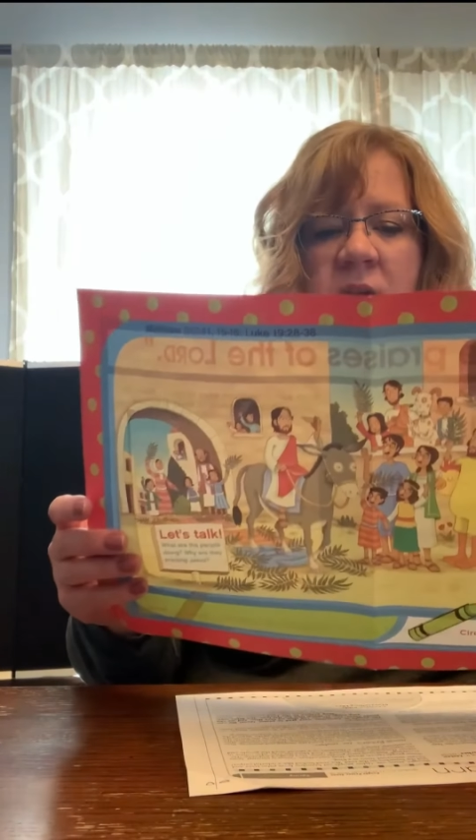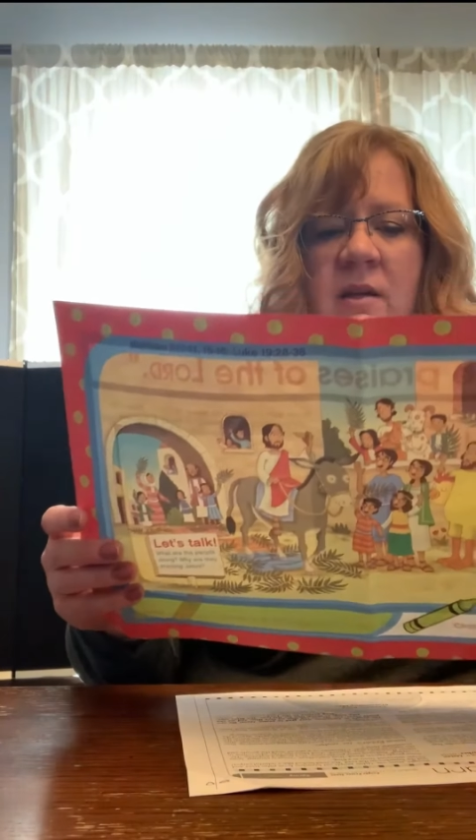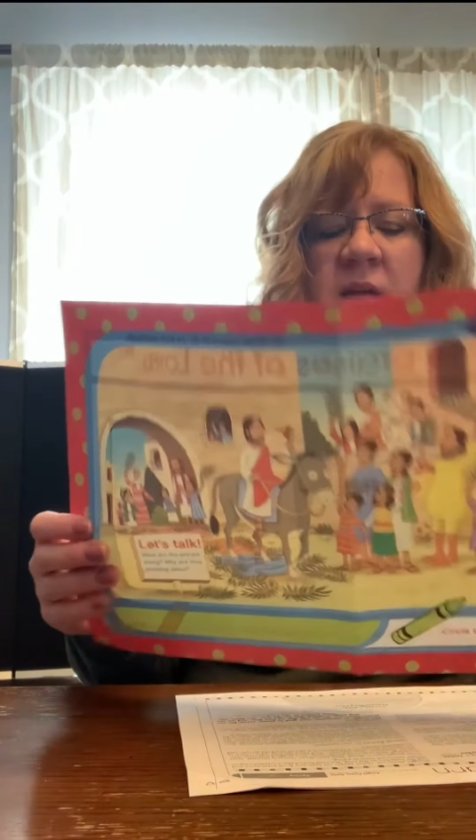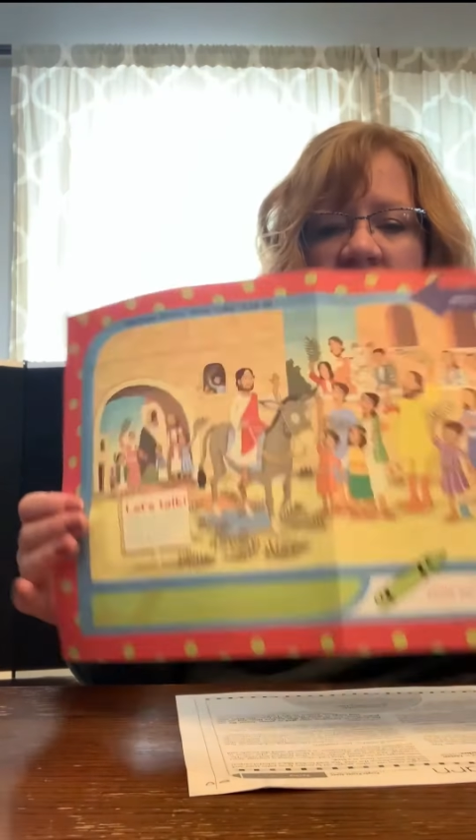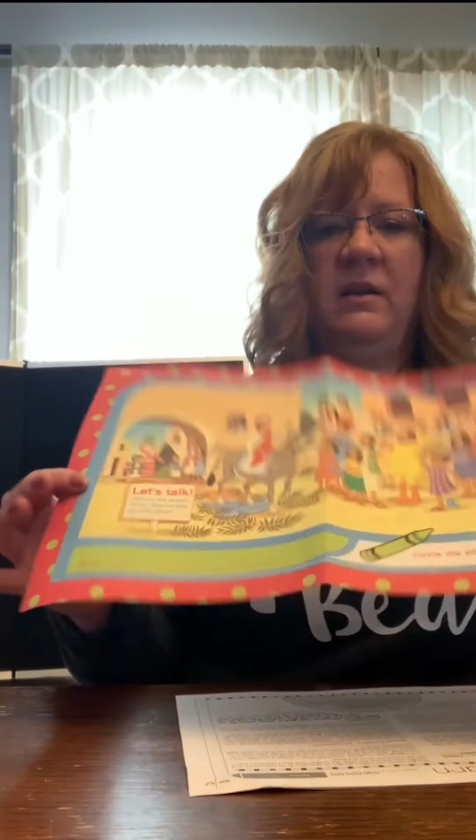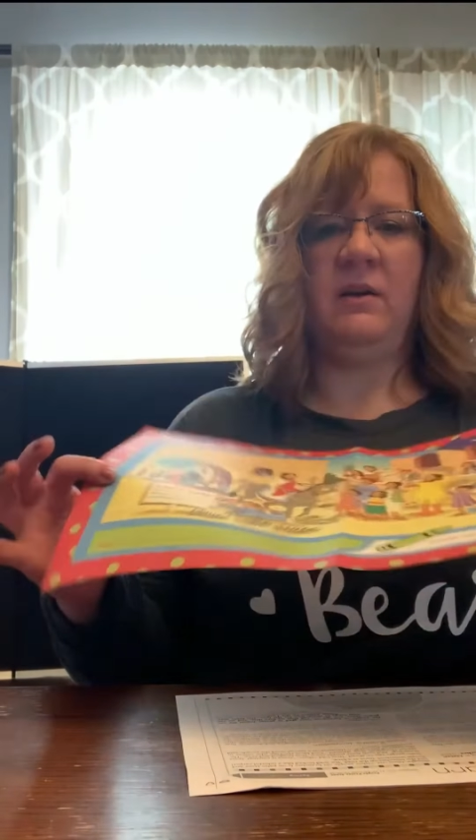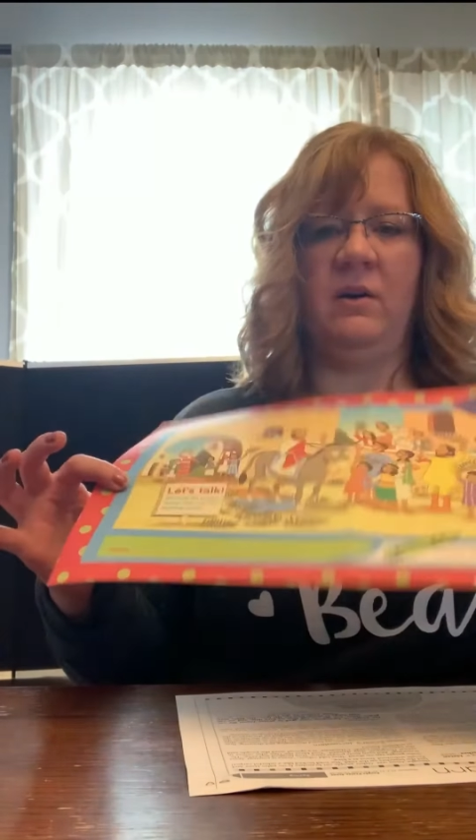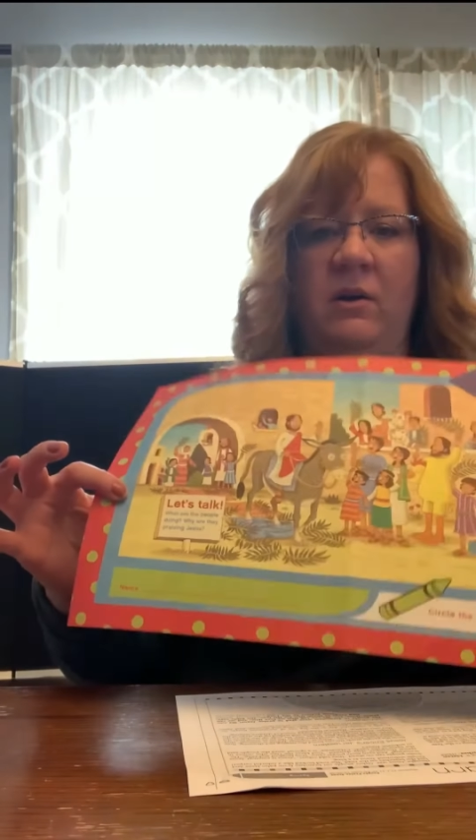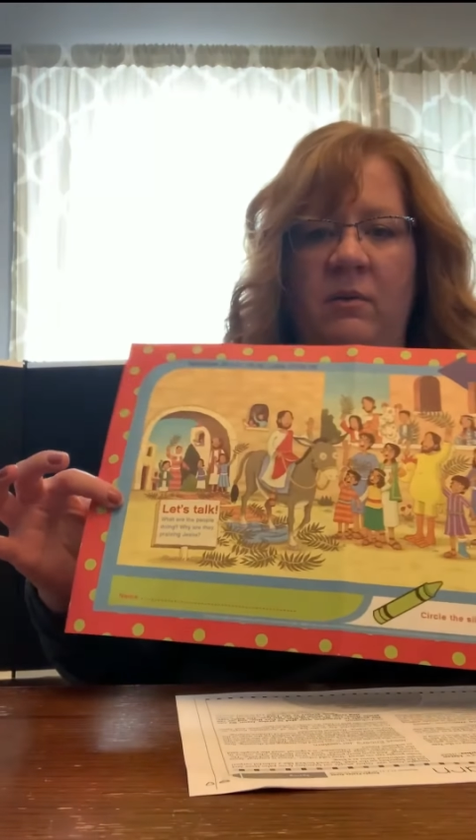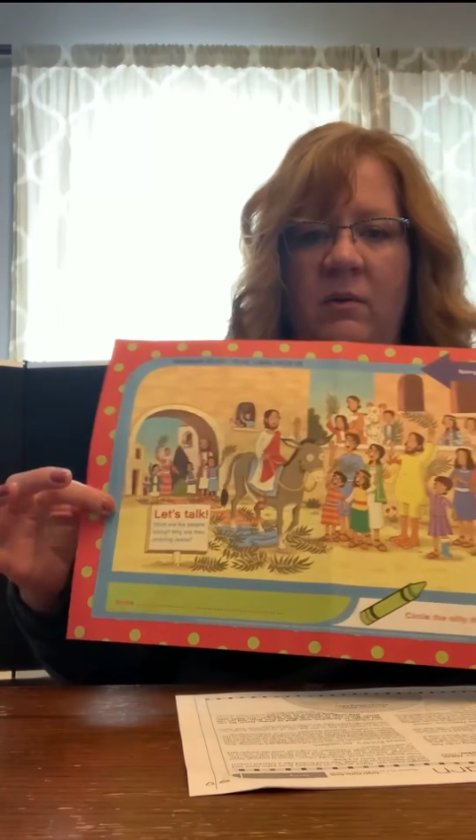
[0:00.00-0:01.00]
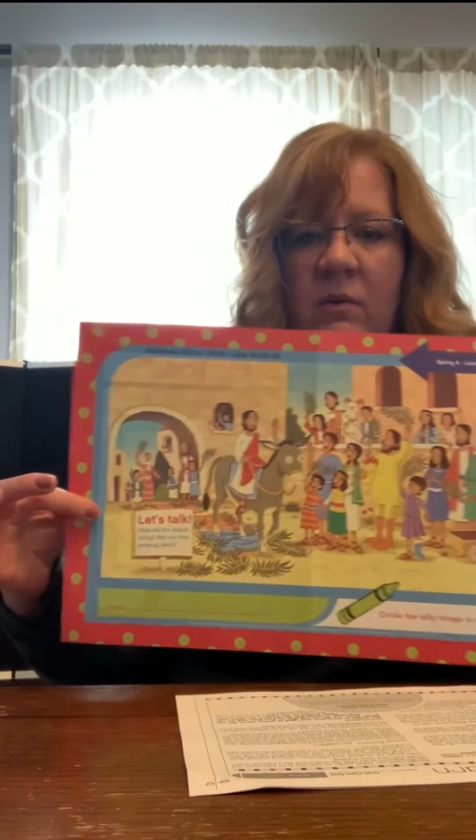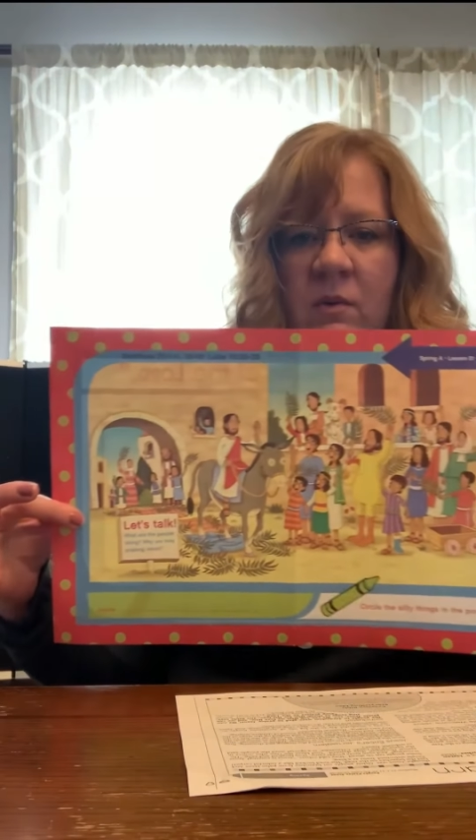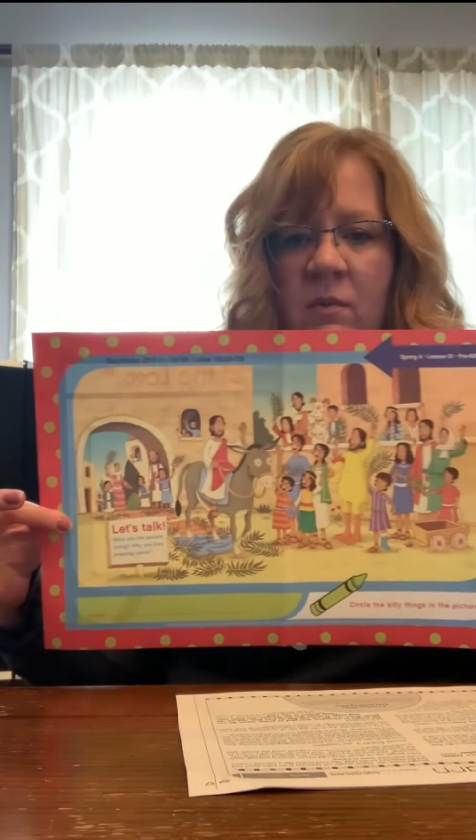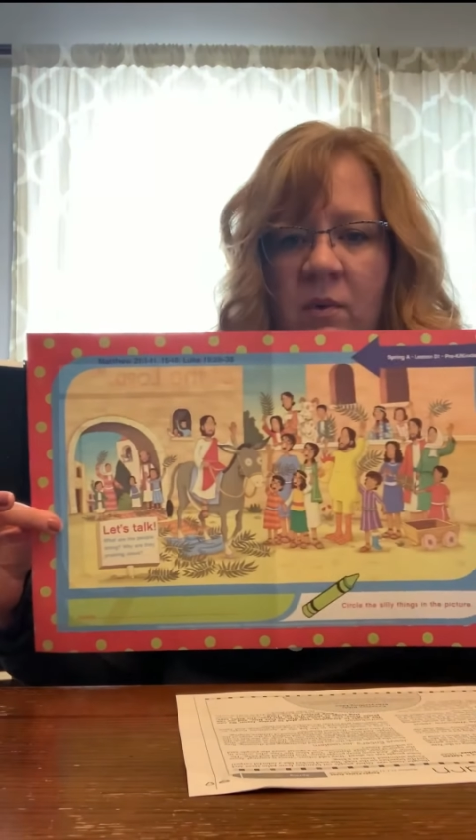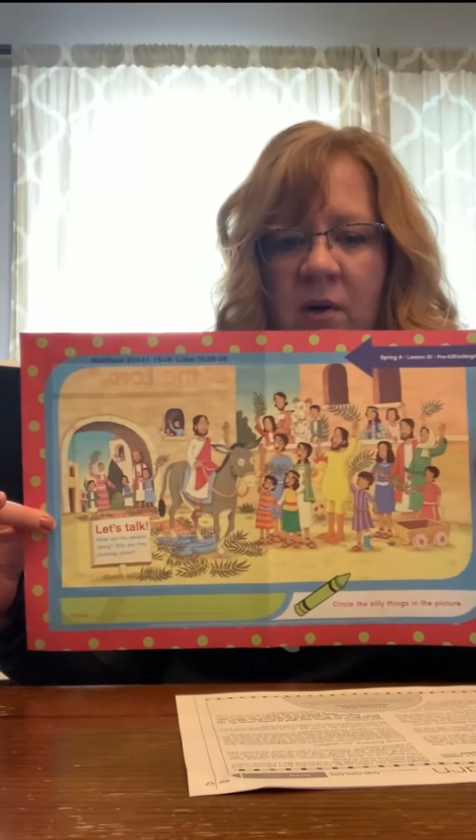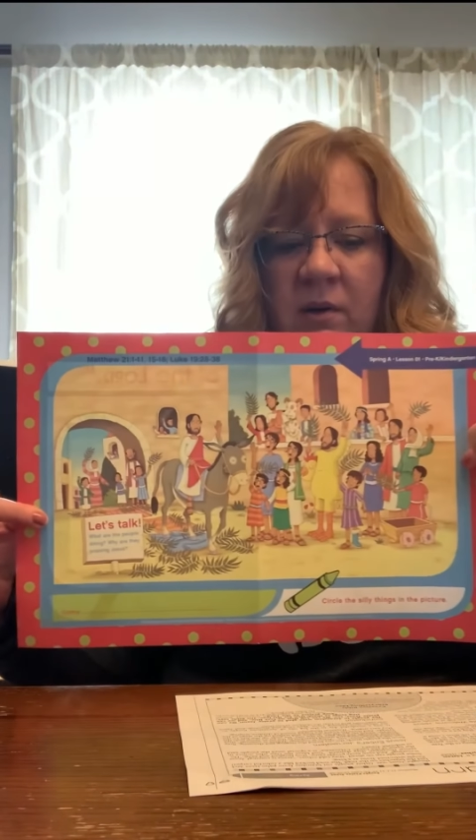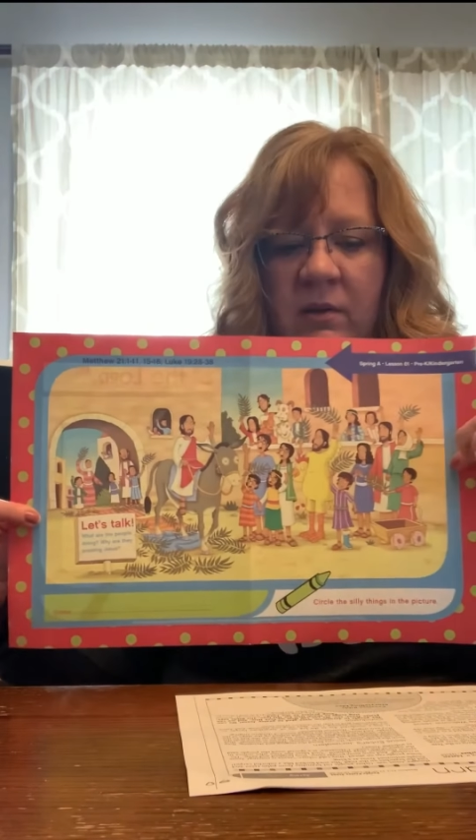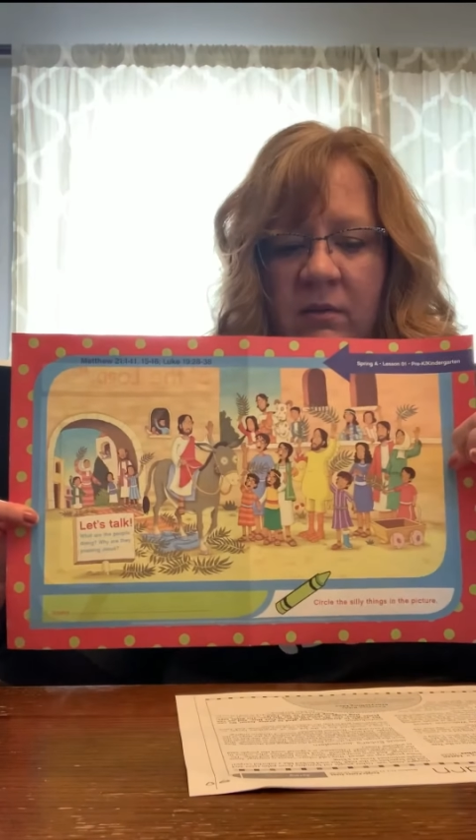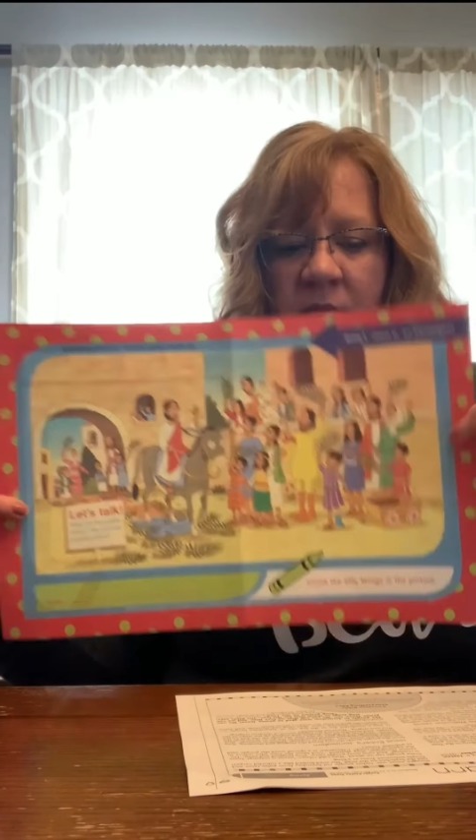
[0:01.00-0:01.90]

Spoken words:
get your work